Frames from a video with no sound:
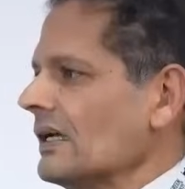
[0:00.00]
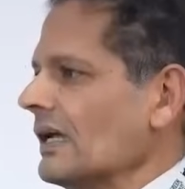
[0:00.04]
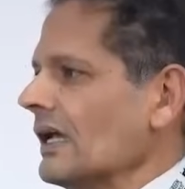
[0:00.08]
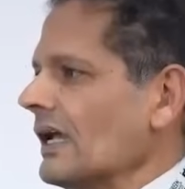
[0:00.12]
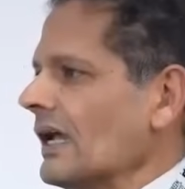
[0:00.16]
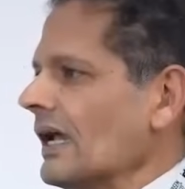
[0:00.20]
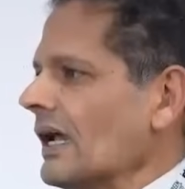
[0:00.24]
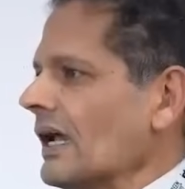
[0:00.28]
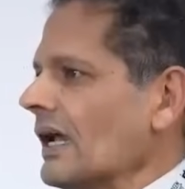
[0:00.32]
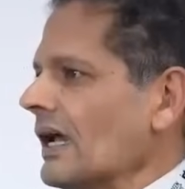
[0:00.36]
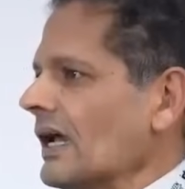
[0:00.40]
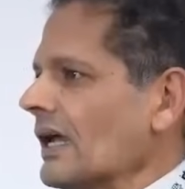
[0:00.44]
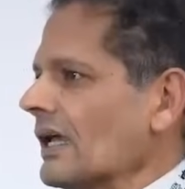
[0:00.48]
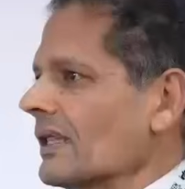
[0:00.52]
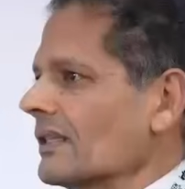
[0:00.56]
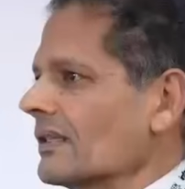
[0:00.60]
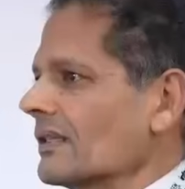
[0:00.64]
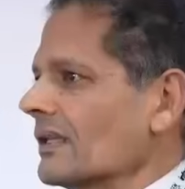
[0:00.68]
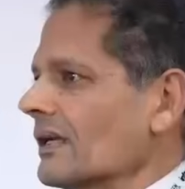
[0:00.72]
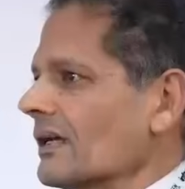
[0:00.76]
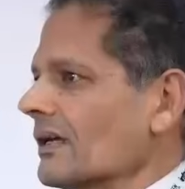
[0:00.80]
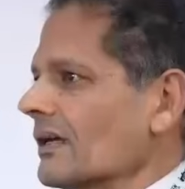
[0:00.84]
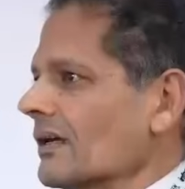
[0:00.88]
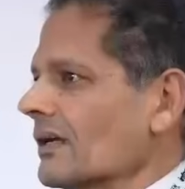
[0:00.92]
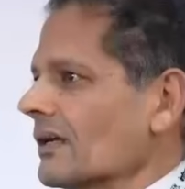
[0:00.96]

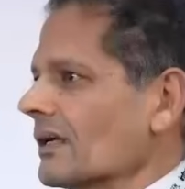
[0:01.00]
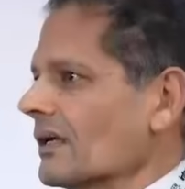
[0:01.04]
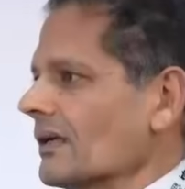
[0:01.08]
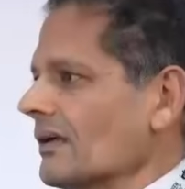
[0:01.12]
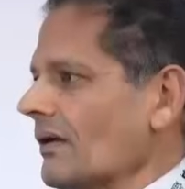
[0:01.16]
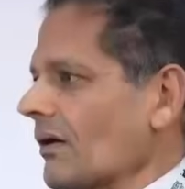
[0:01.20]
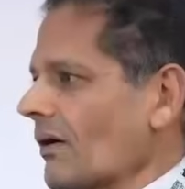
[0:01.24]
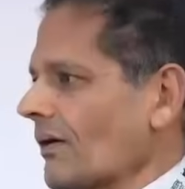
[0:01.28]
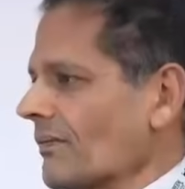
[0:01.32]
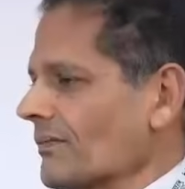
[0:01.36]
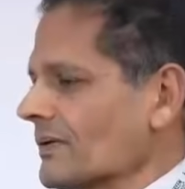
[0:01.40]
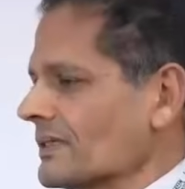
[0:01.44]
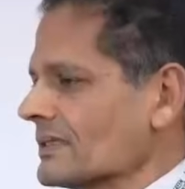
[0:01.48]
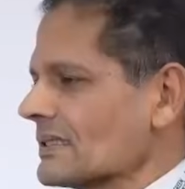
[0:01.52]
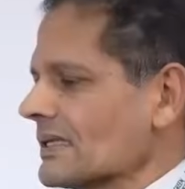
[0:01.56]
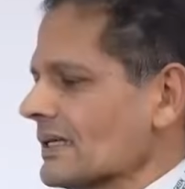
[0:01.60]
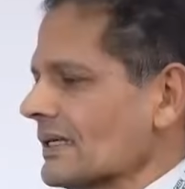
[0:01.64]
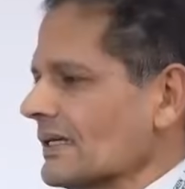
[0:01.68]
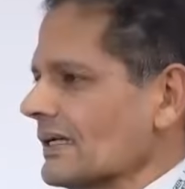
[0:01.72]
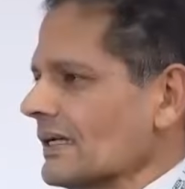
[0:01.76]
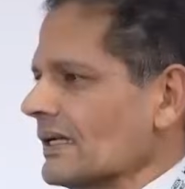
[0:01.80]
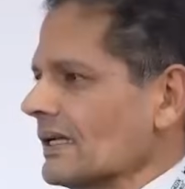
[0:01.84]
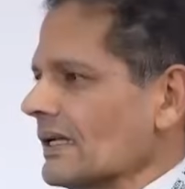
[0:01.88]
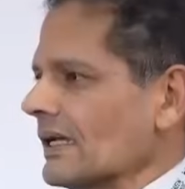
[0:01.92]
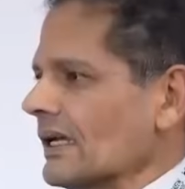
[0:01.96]
And uh,
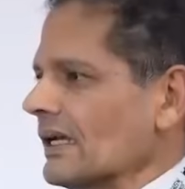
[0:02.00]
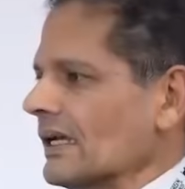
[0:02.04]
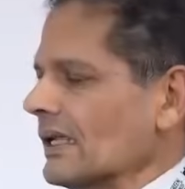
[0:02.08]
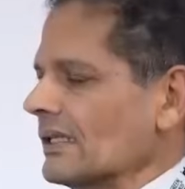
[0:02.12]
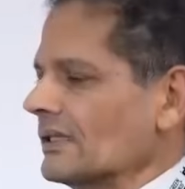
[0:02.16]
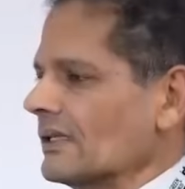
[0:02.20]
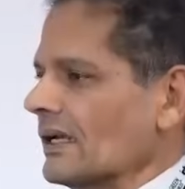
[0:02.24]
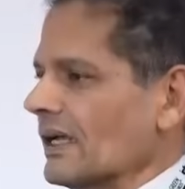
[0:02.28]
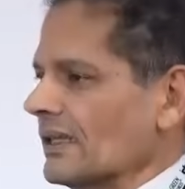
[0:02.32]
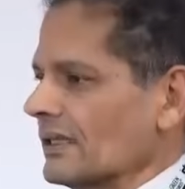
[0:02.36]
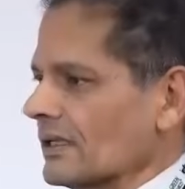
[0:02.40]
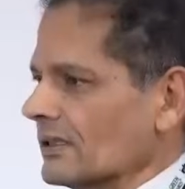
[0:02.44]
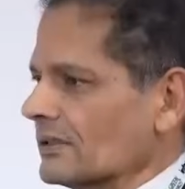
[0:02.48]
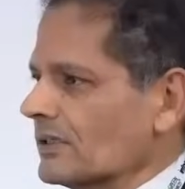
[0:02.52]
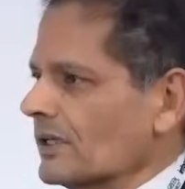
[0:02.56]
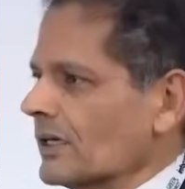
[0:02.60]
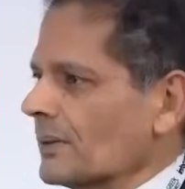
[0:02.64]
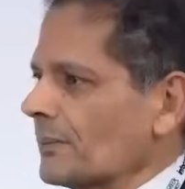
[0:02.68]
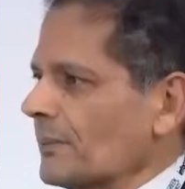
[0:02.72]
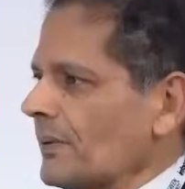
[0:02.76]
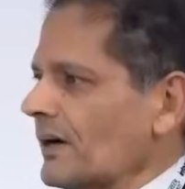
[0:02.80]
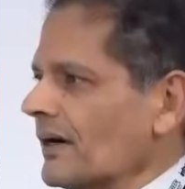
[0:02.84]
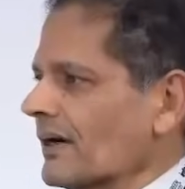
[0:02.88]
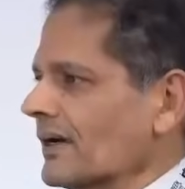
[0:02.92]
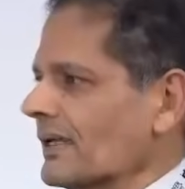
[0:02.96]
obviously, uh, then the
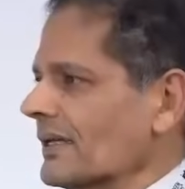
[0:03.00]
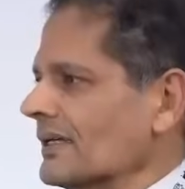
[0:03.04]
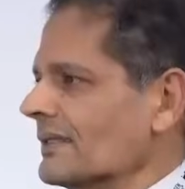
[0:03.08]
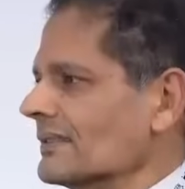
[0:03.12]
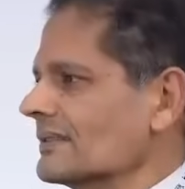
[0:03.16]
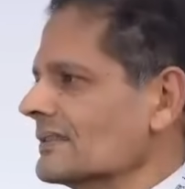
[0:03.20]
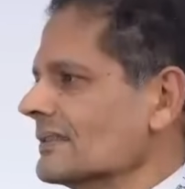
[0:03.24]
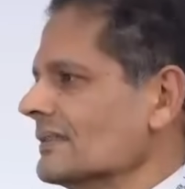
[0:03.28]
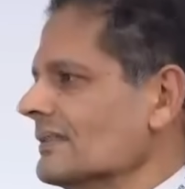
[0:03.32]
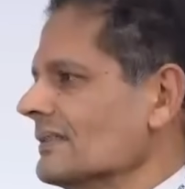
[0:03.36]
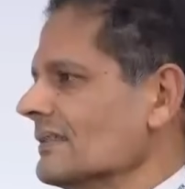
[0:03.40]
third part is